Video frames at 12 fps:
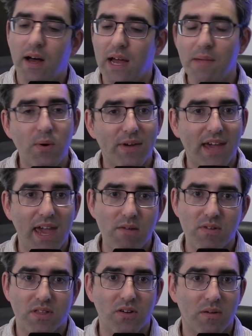I'm okay
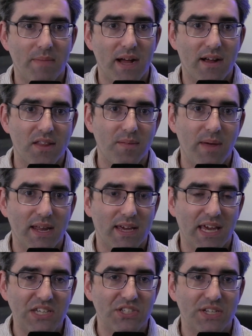with going back on the
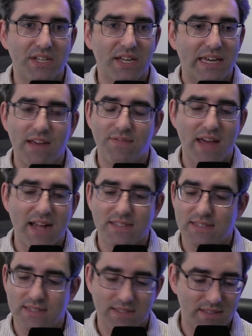medication. Like if
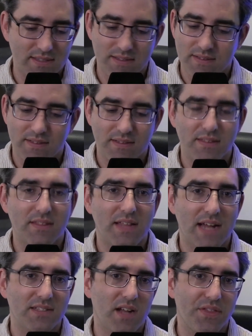that's
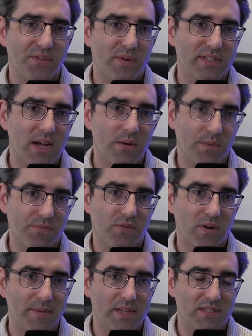not the worst outcome
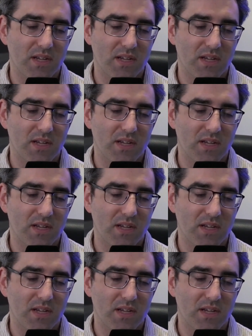for me.